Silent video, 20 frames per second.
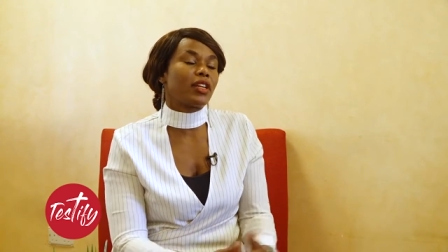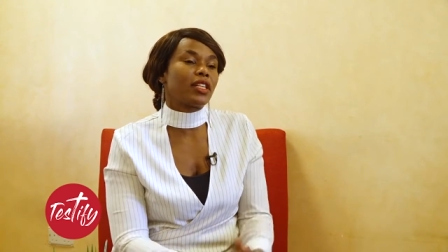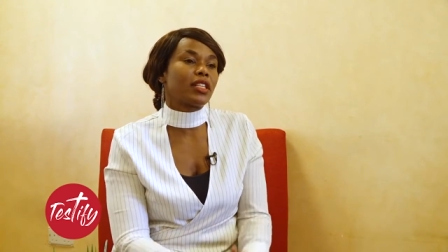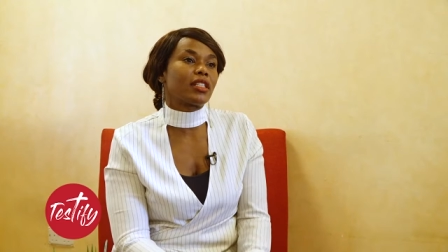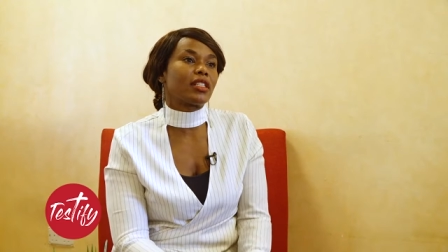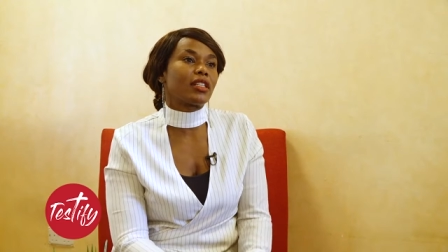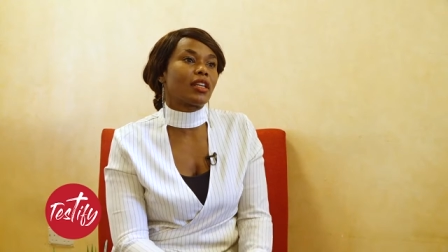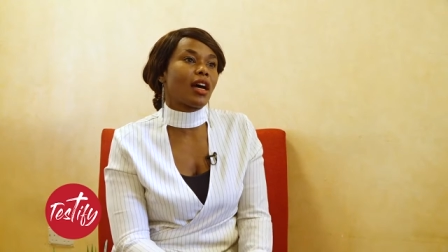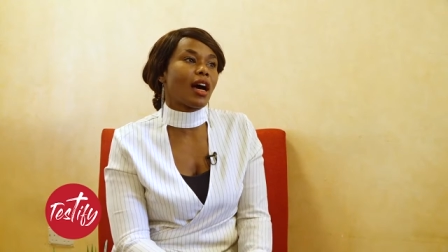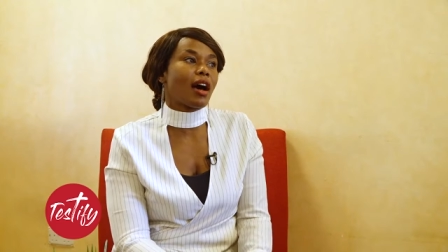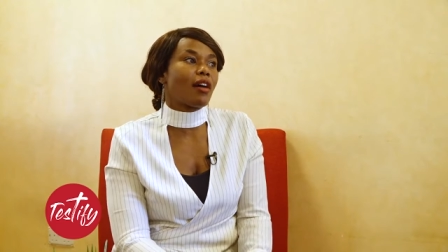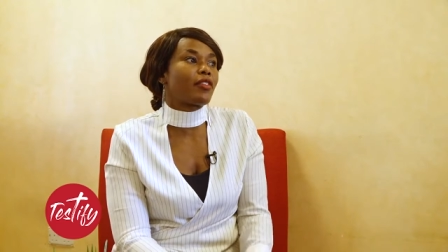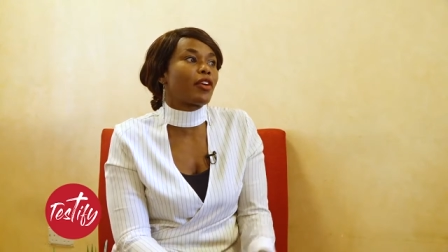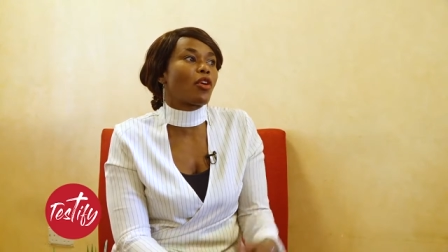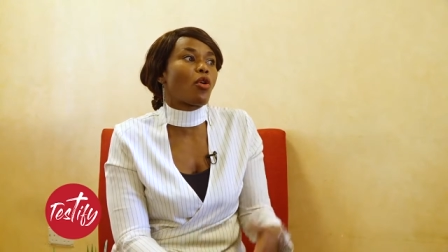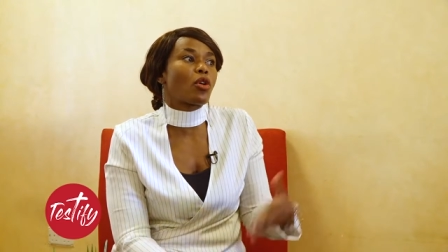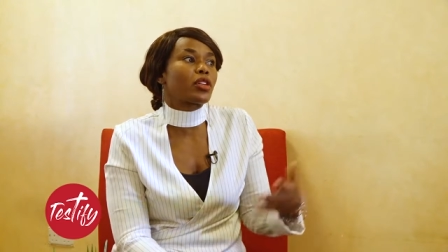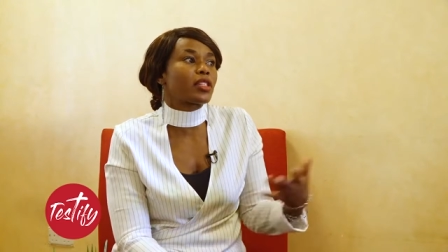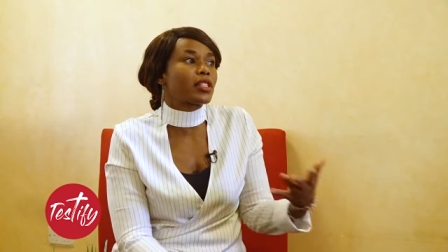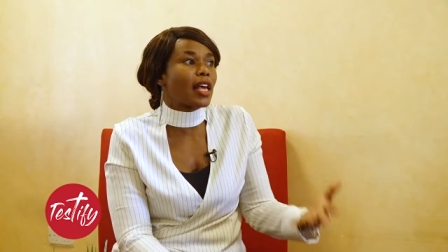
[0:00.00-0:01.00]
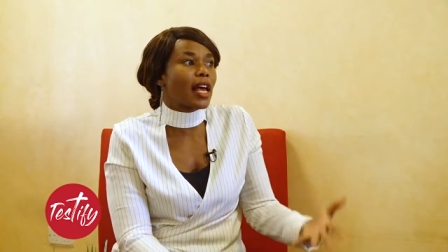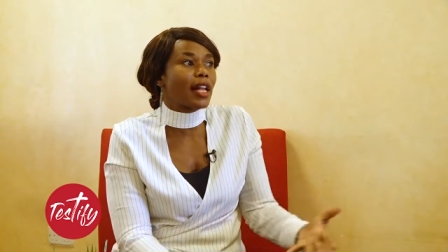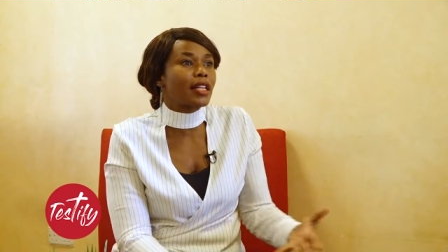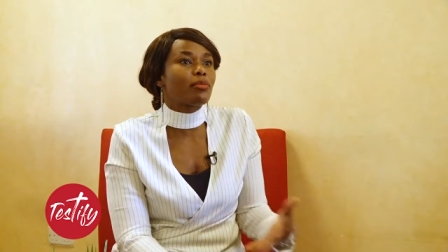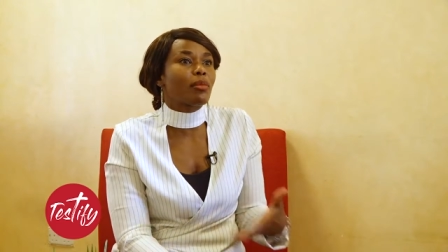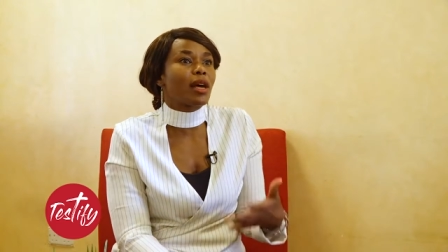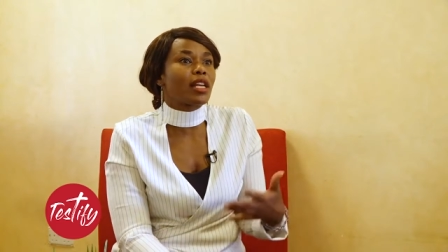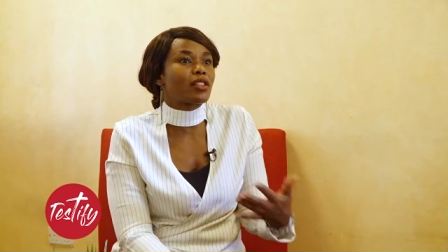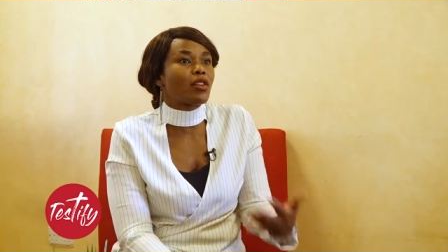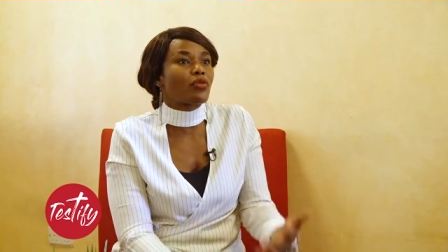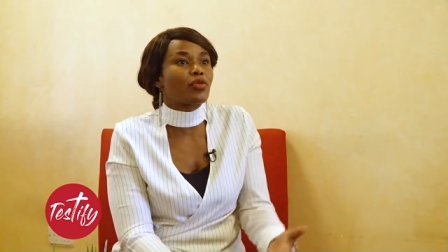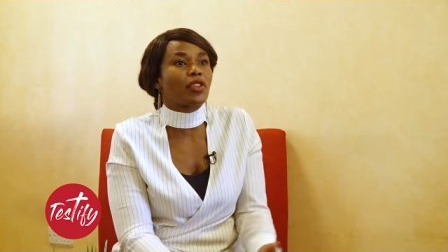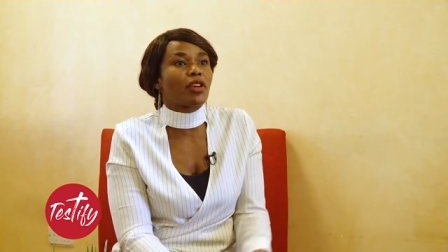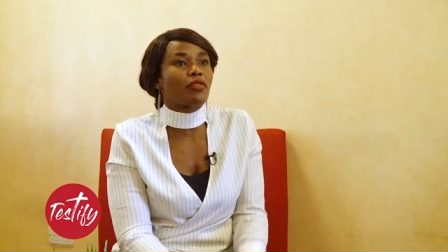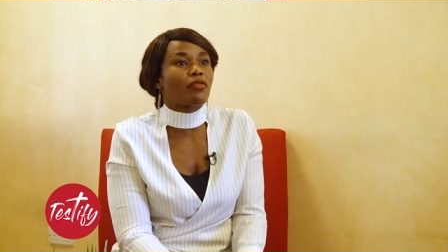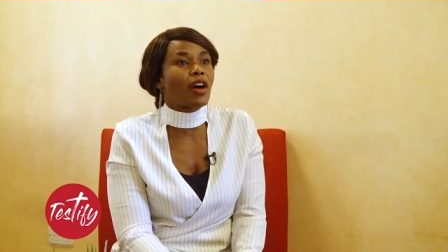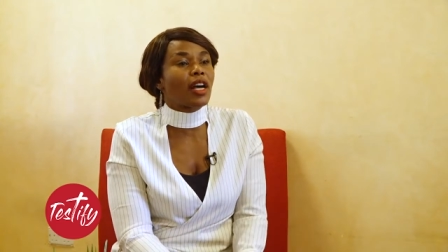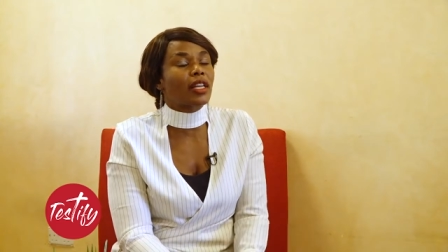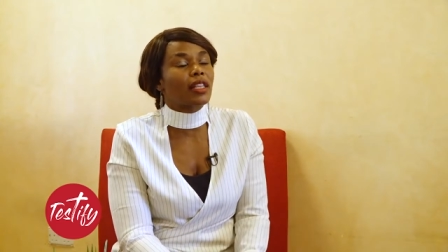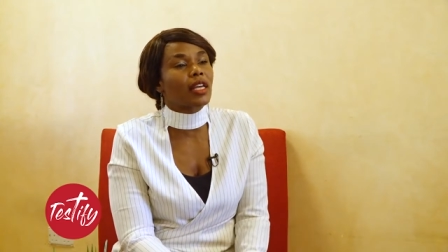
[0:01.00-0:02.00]
and reconciled myself to the
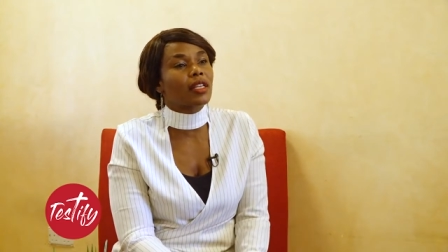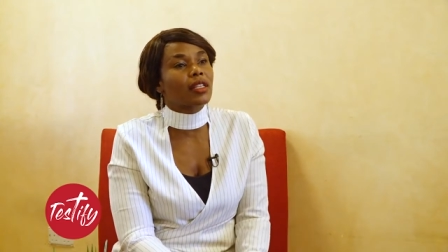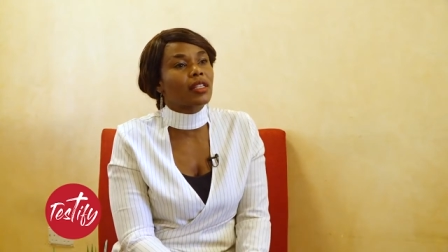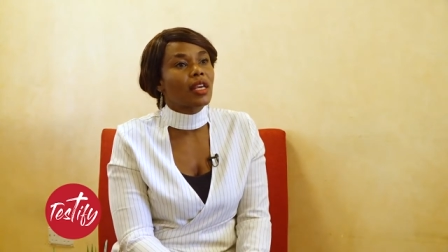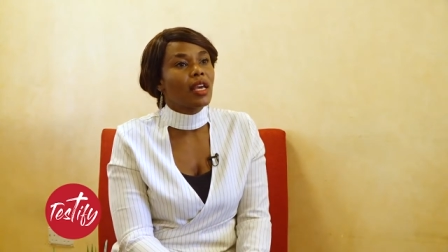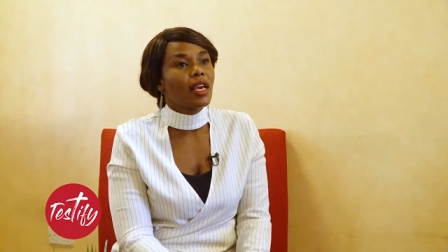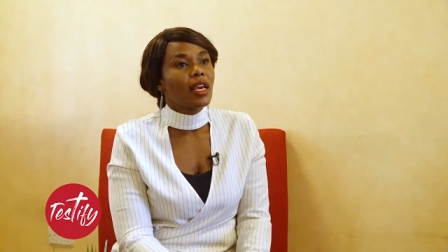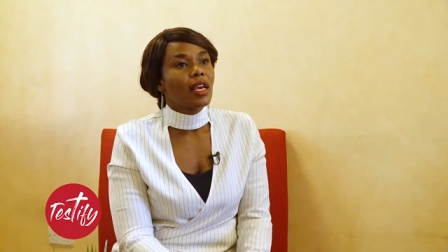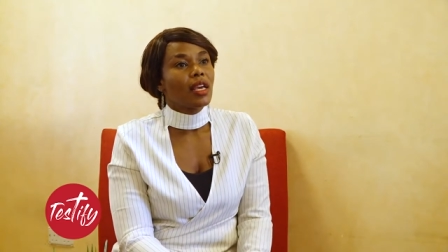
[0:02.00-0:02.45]
fact that